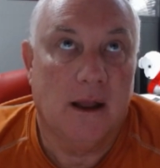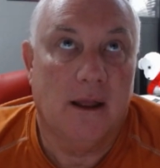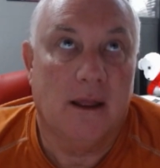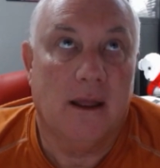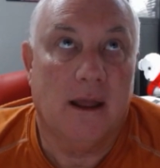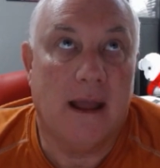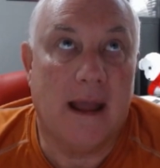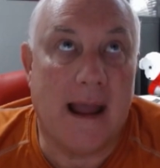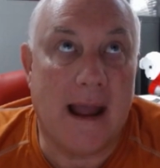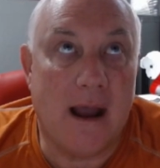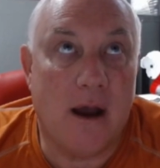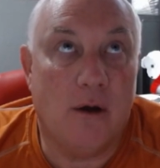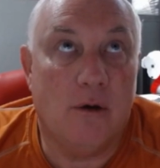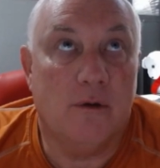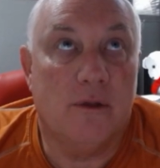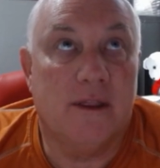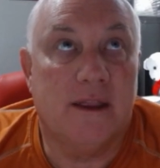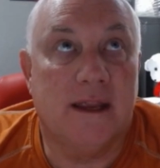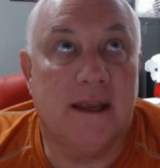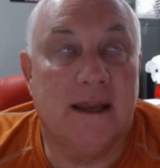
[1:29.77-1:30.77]
how
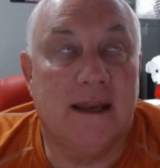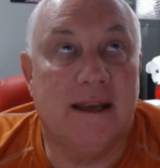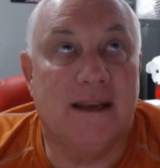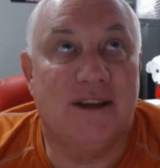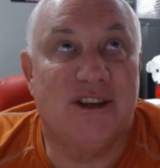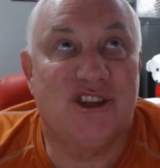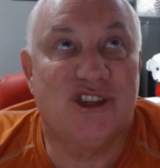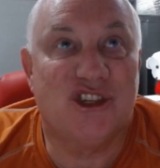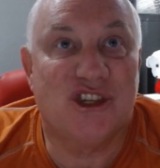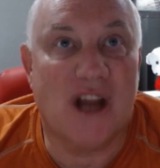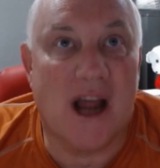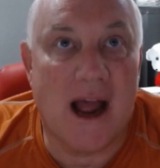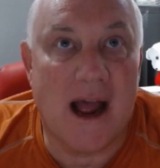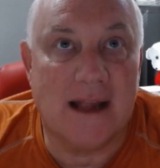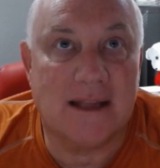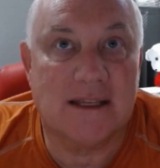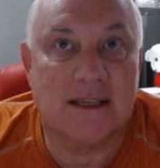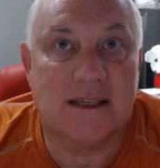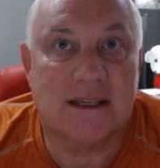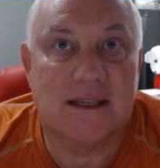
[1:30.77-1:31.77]
the
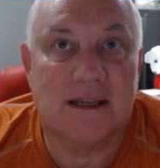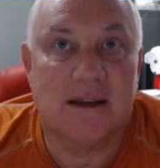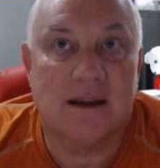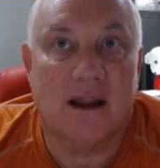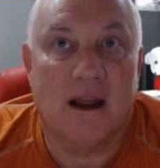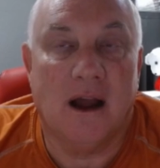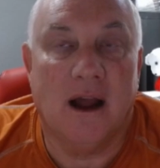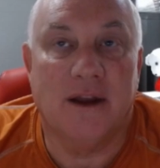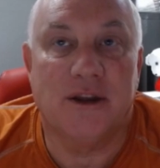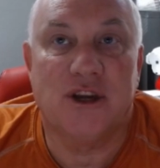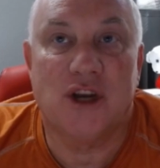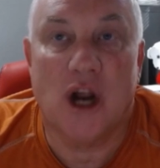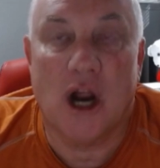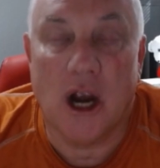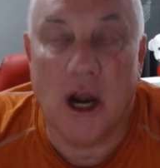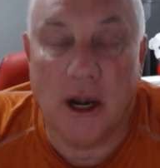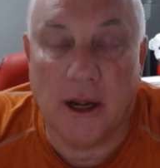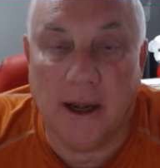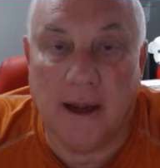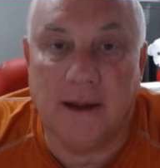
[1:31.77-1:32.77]
shots on
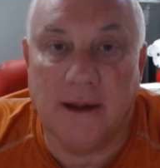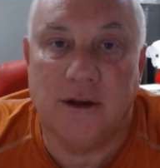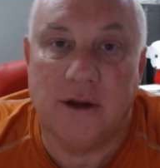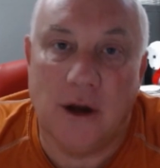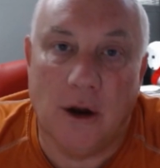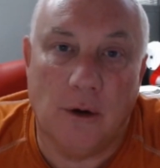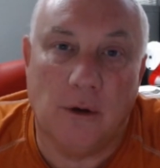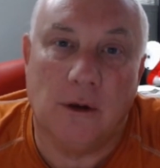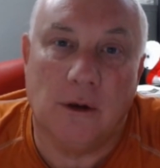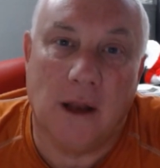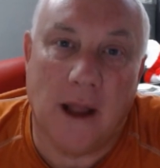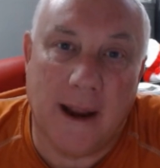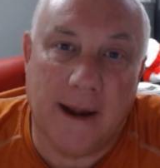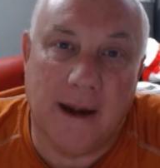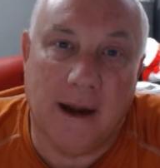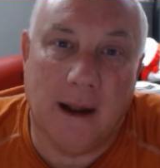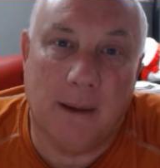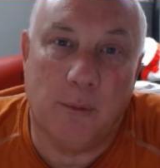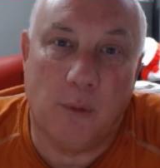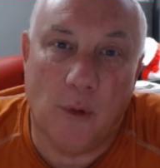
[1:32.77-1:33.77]
target don't line
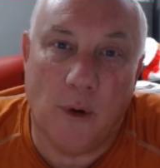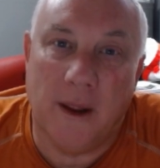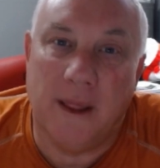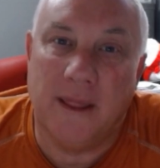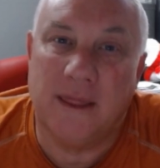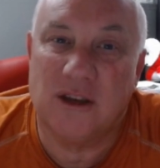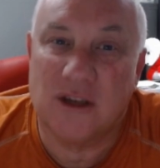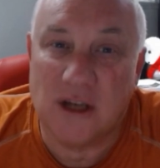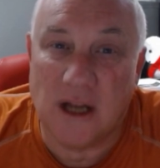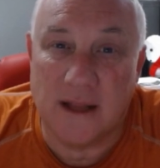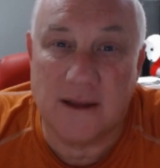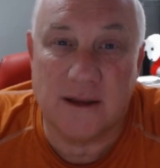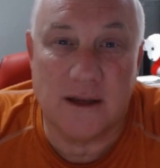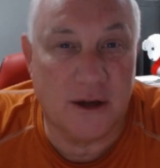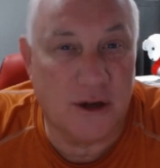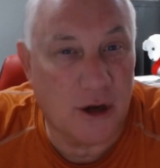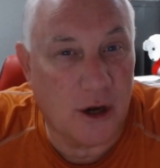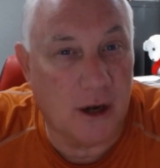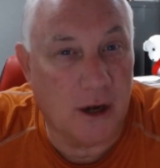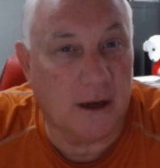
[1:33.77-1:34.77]
up with shots
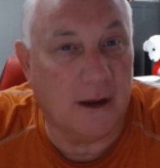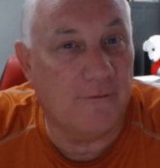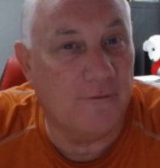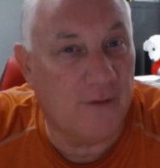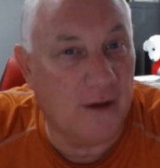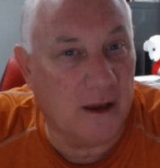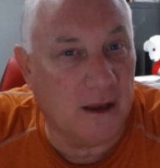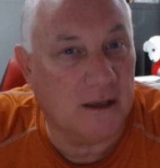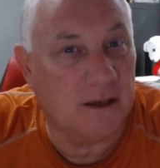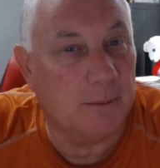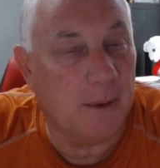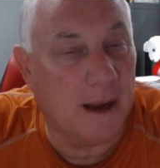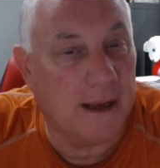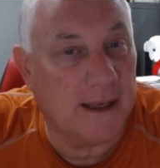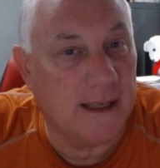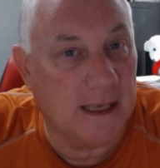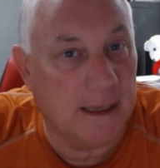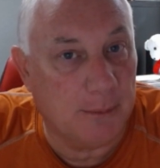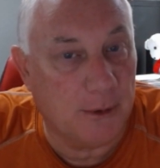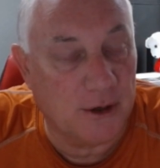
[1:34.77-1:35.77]
on target faced by
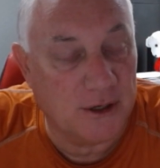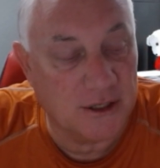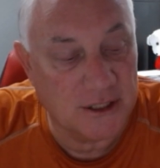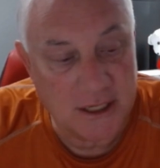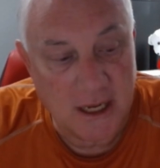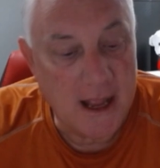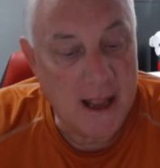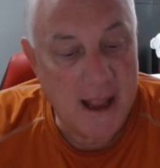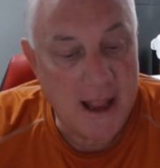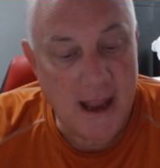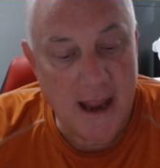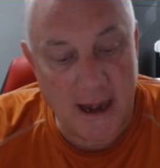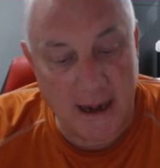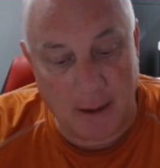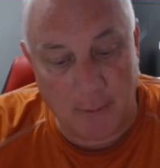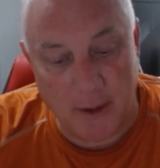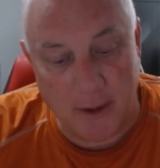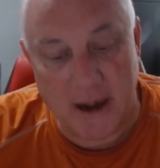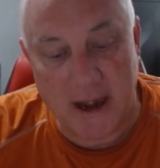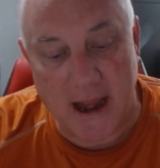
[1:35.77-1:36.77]
keepers. And I
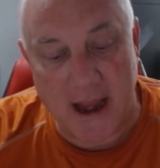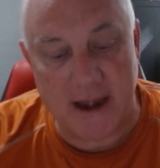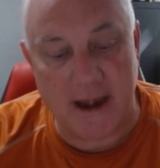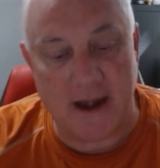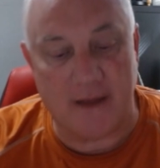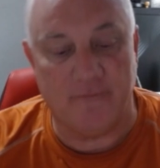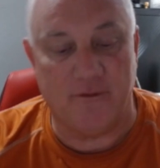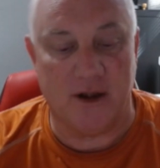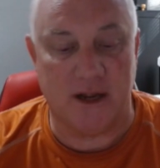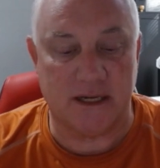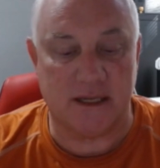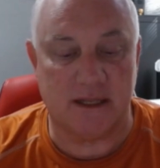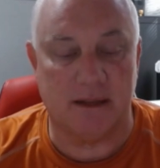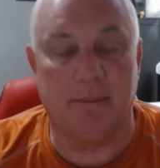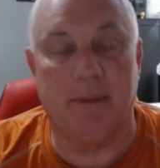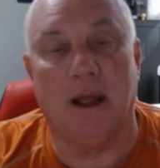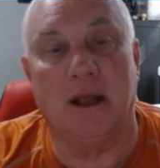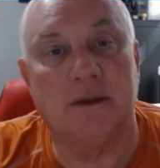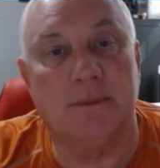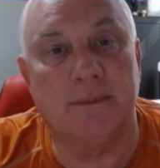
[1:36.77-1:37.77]
went ahead and I finished the
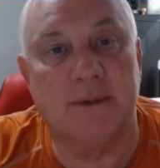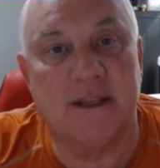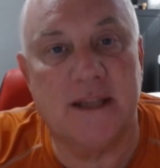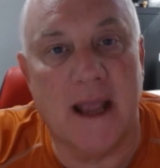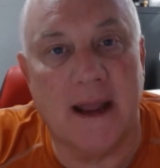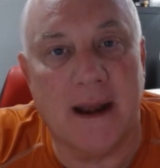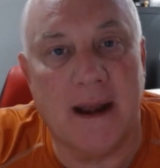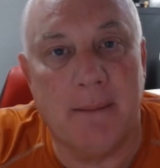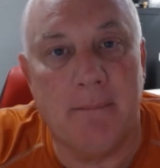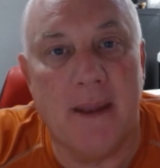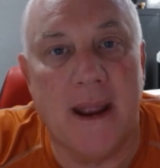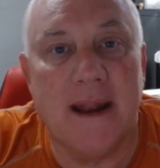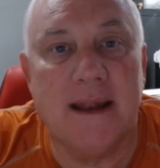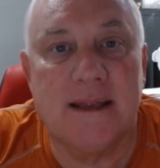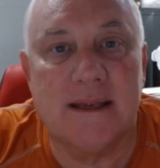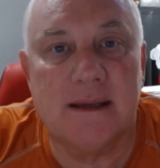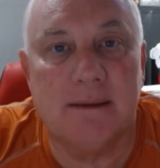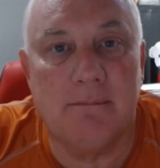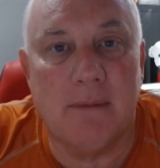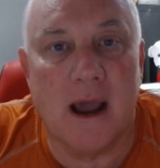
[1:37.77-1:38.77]
Belgium set and I made
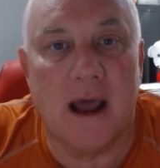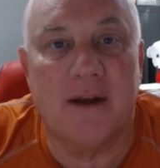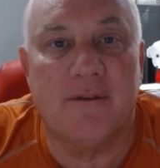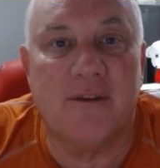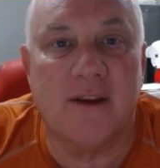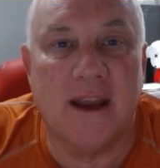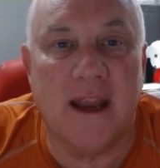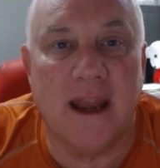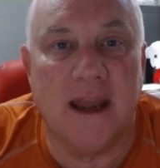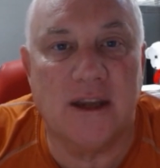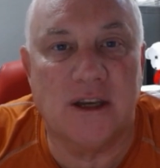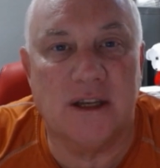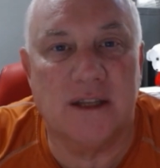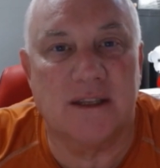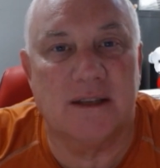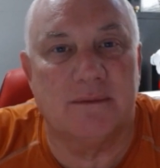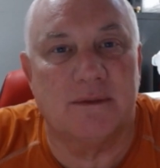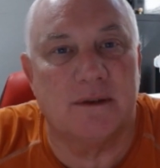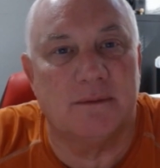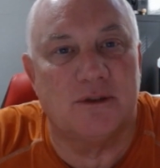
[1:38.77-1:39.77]
some modifications
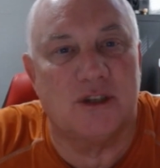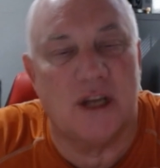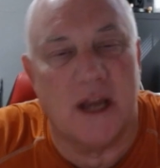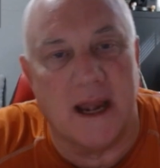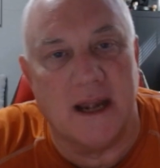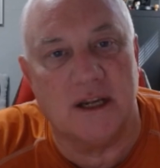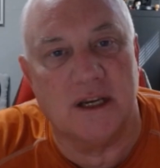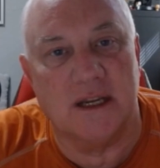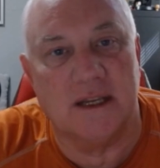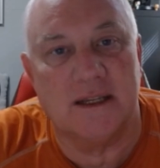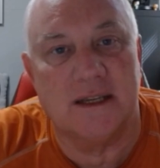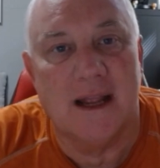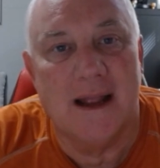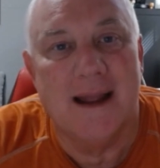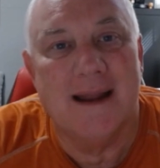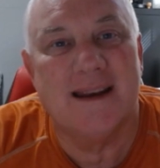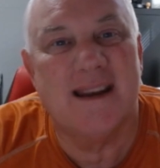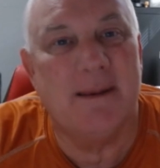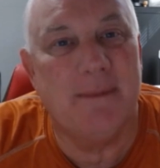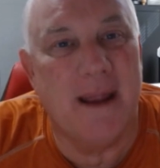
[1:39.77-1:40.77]
and some changes
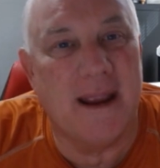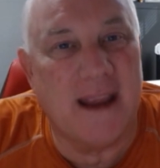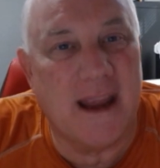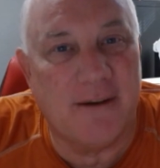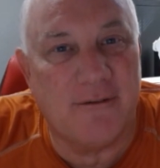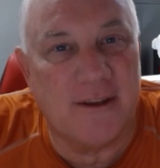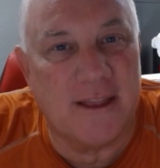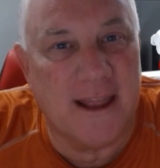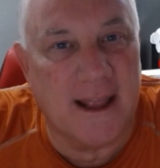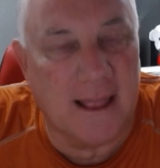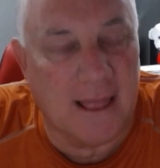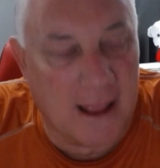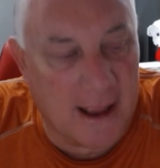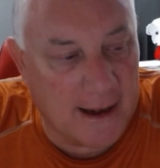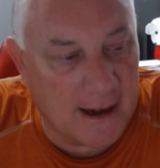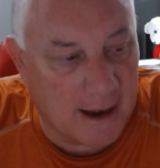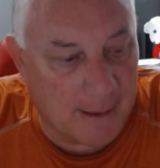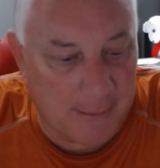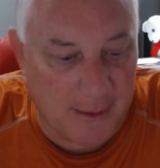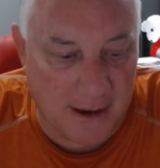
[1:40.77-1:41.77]
to make everything
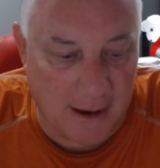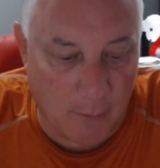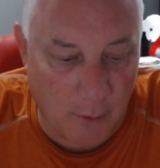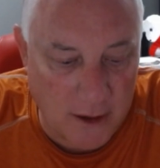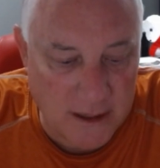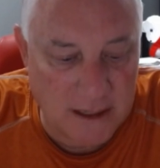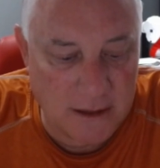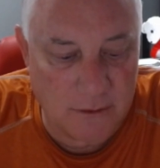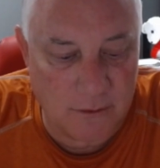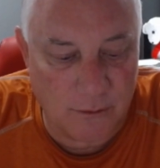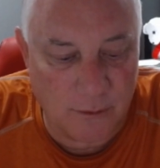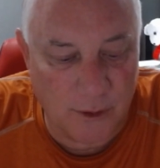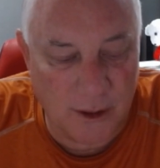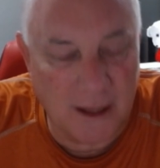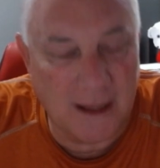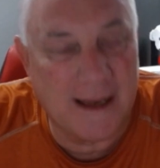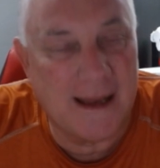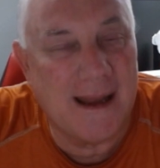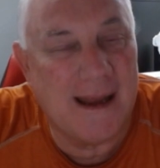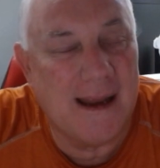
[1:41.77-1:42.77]
line up. And I wasn't
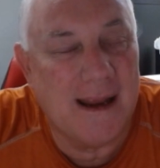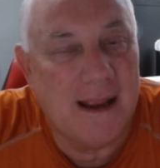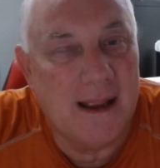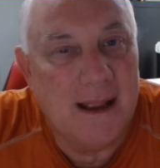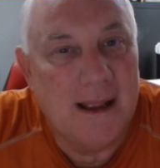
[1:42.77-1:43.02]
really